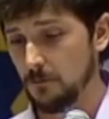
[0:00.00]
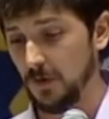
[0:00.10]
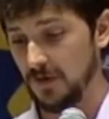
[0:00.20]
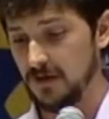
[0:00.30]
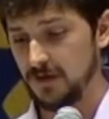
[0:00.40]

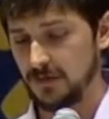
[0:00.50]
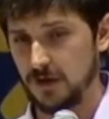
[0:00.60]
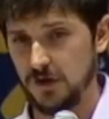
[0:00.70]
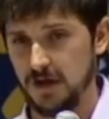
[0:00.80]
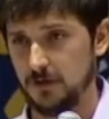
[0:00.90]
believing
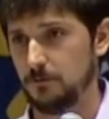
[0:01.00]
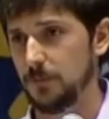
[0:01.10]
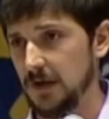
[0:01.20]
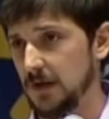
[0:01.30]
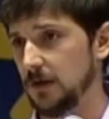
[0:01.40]
that she can
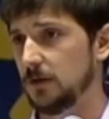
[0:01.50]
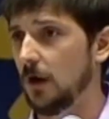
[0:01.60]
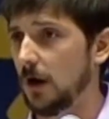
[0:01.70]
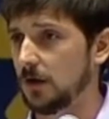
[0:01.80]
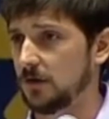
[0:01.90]
be a
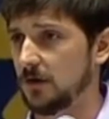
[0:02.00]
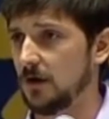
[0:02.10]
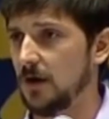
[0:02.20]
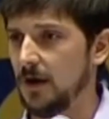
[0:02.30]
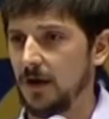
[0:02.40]

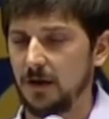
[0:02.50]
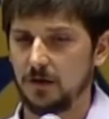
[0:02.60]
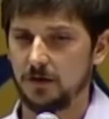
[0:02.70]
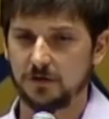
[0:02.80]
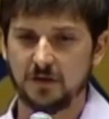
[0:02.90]
doctor,
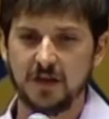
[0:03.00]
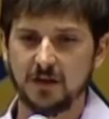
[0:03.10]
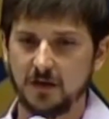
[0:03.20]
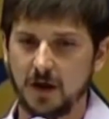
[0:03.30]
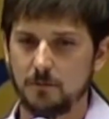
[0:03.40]
is the
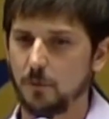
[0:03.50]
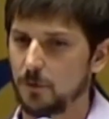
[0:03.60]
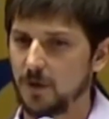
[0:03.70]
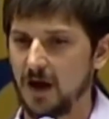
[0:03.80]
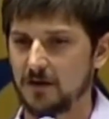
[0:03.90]
thing that I'm
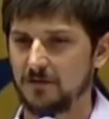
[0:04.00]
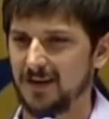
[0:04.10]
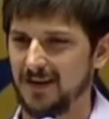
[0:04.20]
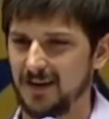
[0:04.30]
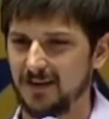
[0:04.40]
more proud of
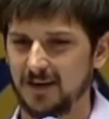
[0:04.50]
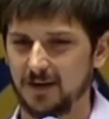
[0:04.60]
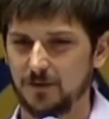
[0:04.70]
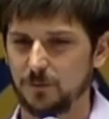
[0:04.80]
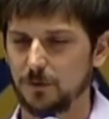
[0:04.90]
than
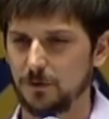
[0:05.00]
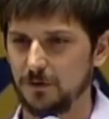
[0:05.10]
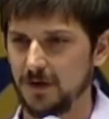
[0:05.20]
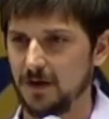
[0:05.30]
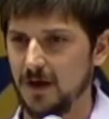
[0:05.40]
anything in the
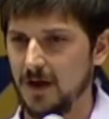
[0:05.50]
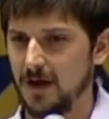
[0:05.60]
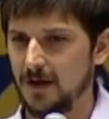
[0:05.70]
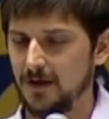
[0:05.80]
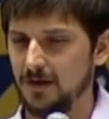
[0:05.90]
world. And,
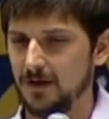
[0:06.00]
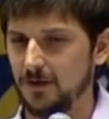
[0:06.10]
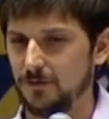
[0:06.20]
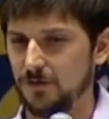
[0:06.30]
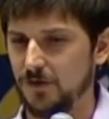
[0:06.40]
you
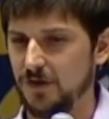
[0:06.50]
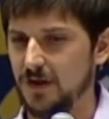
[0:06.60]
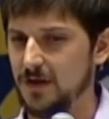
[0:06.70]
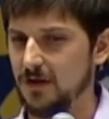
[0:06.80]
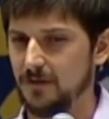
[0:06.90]
know,
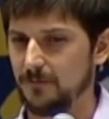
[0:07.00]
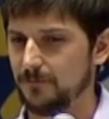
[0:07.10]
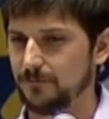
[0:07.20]
she